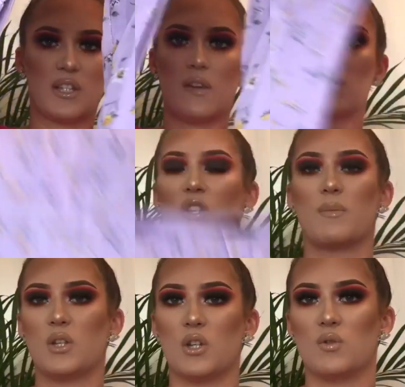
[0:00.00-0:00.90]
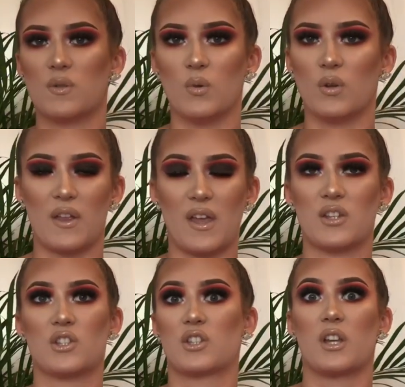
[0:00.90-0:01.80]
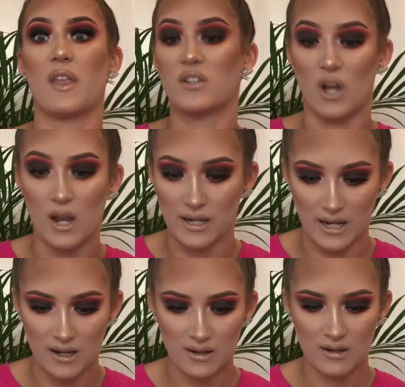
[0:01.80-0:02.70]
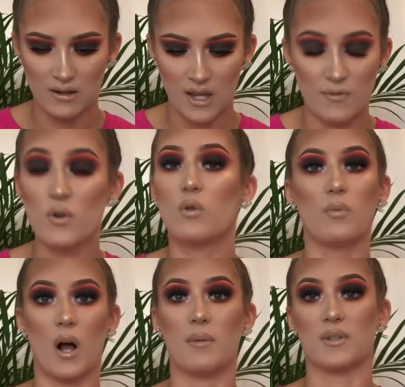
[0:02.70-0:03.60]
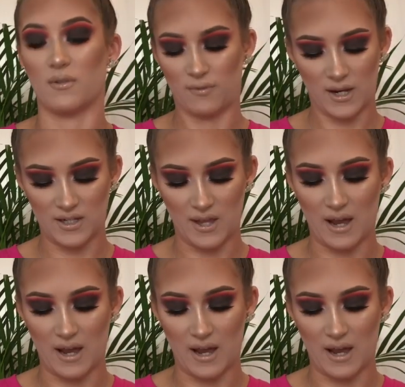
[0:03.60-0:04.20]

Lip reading: sleeves are just going to be too small. Like, they're tiny. If your arms can fit into